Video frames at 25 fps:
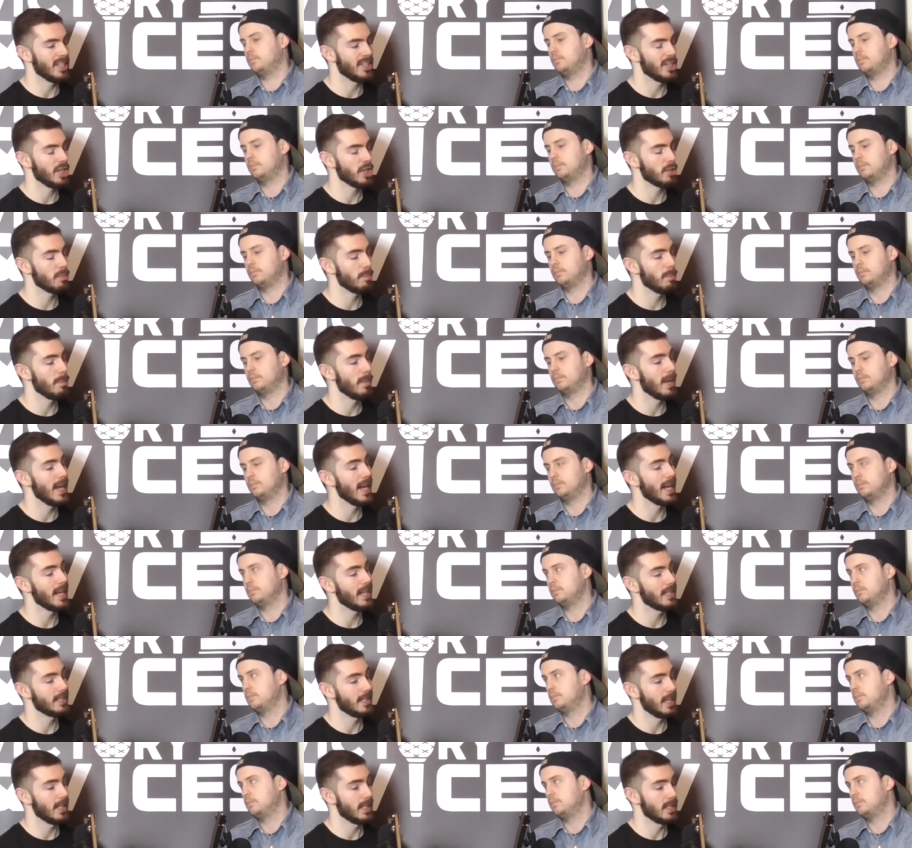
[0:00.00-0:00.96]
Speaker 1: it just
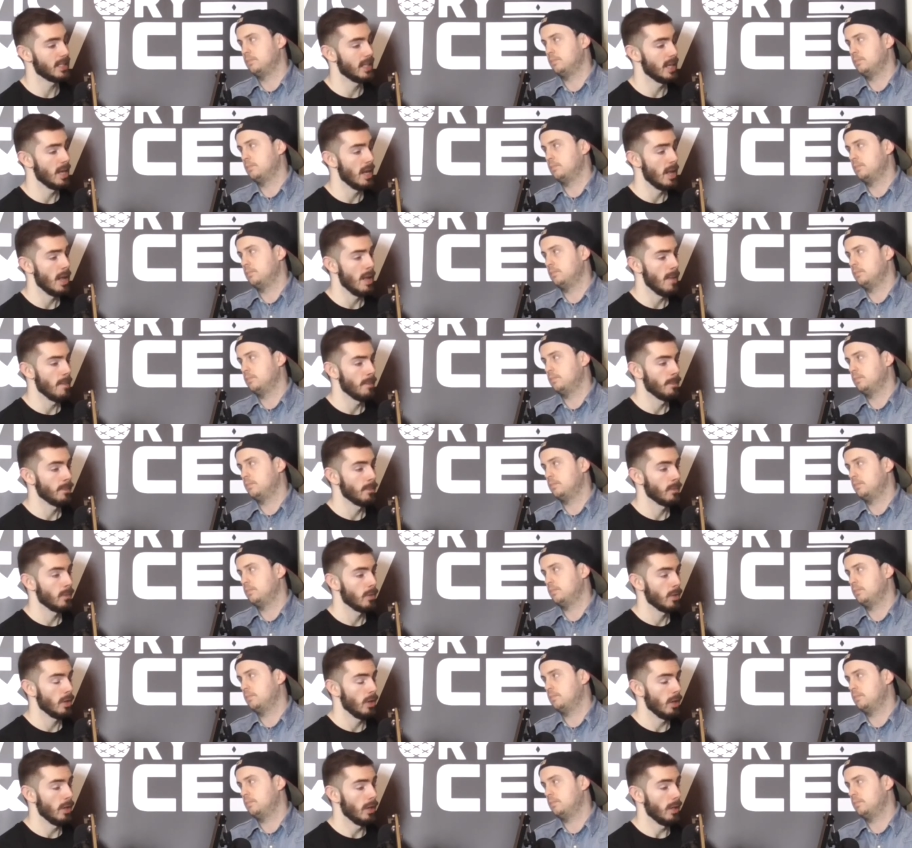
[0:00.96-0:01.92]
makes it
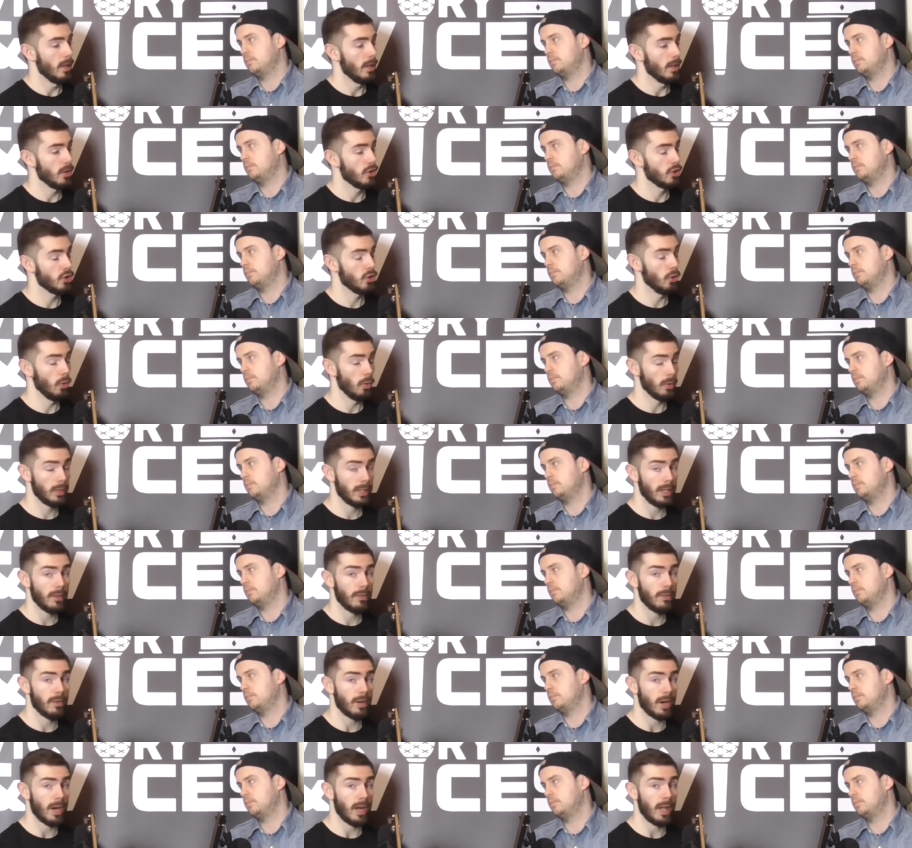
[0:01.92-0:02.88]
so
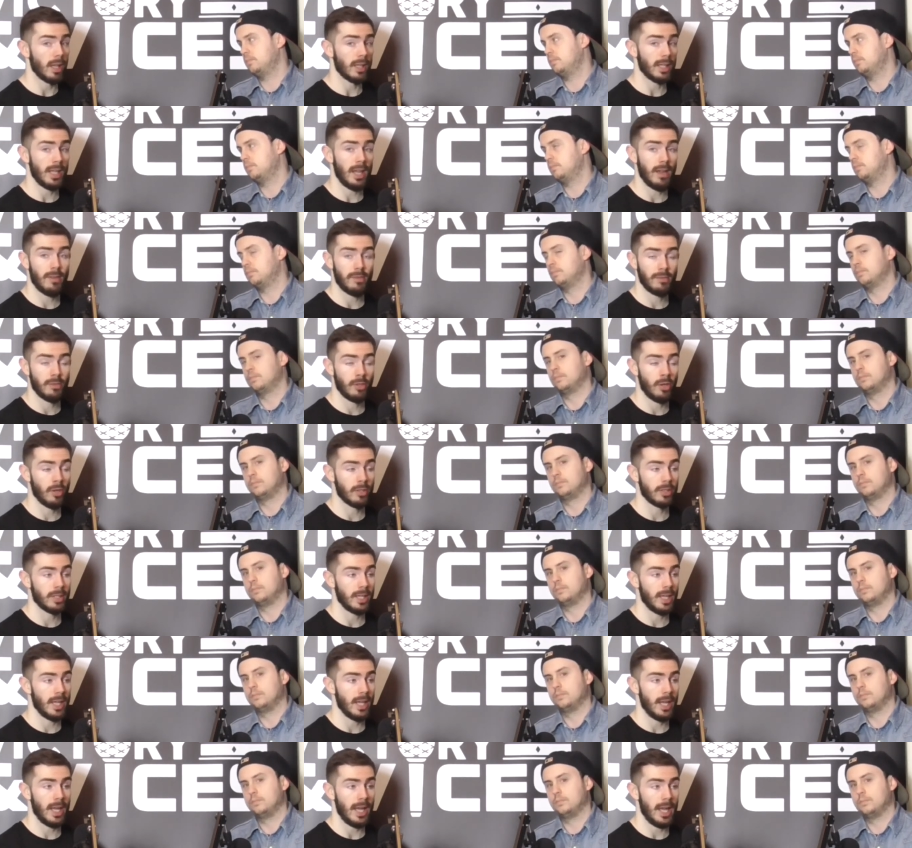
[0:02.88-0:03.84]
difficult, if
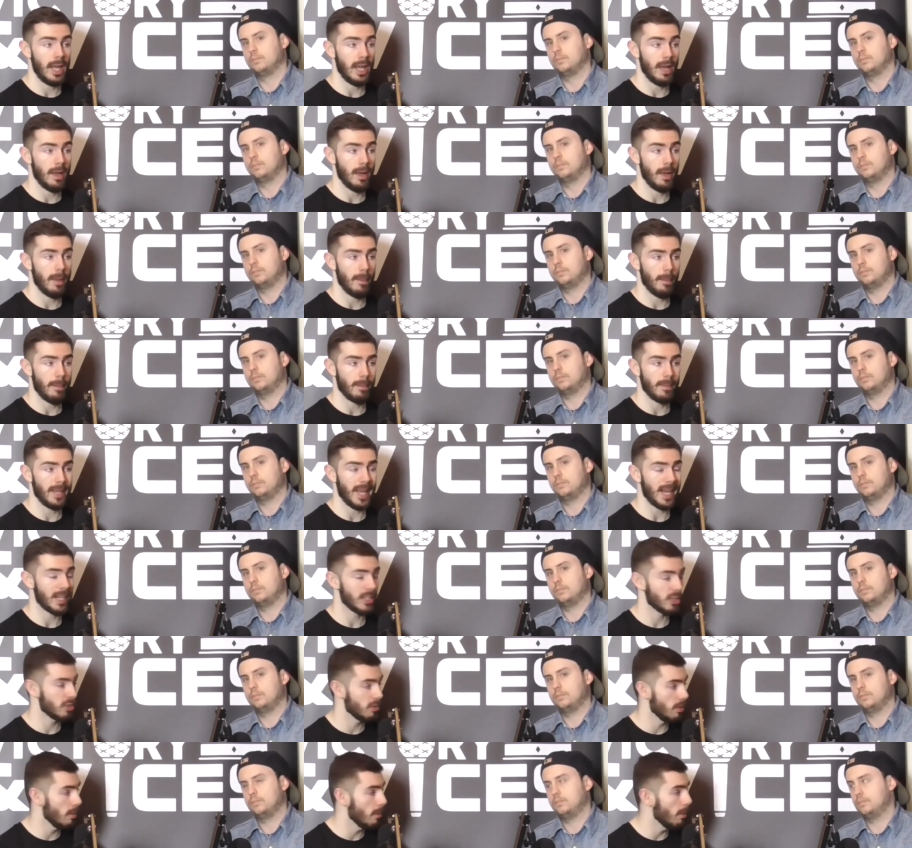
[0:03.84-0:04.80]
not next